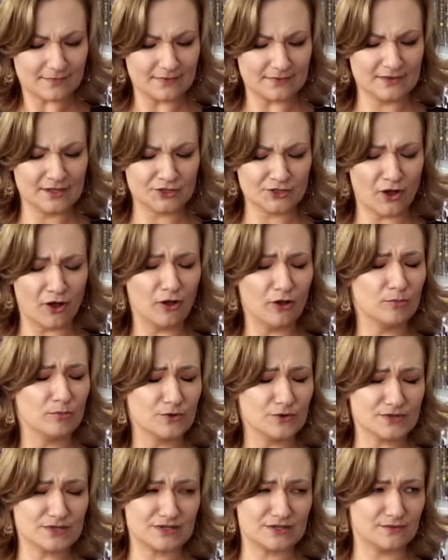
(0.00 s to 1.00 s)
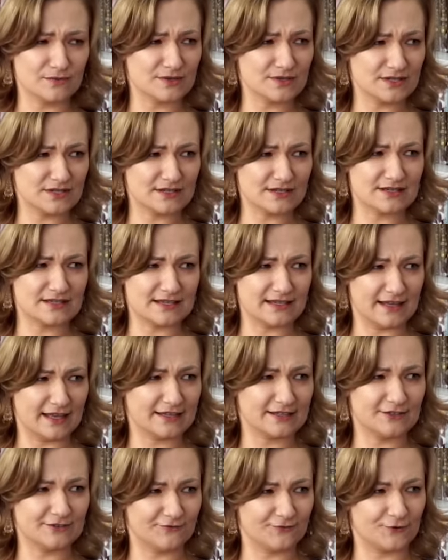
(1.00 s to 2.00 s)
That almost was
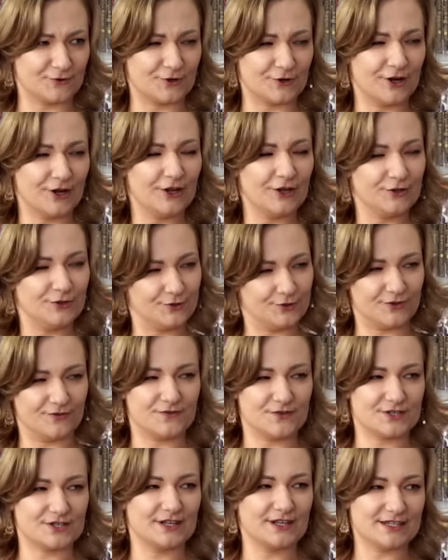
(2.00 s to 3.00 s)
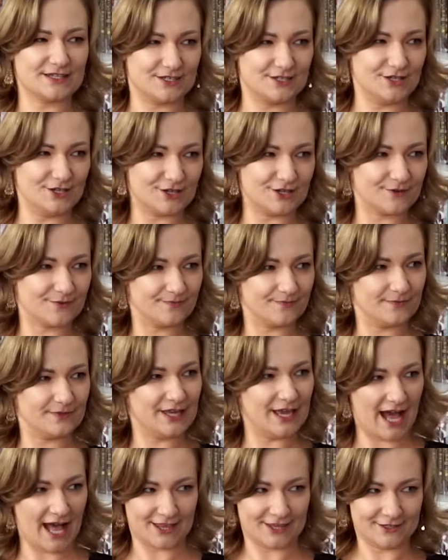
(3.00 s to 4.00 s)
selected for Eurovision last year, yeah.
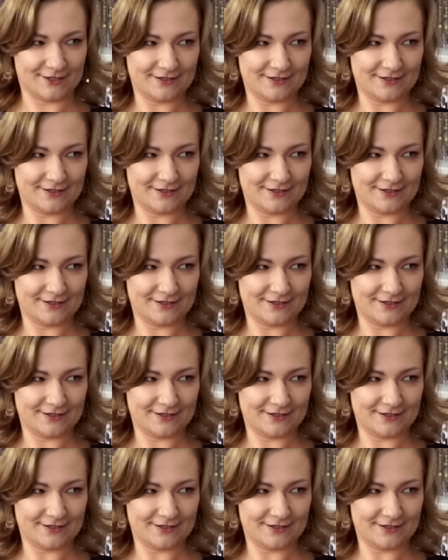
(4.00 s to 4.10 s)
Jan.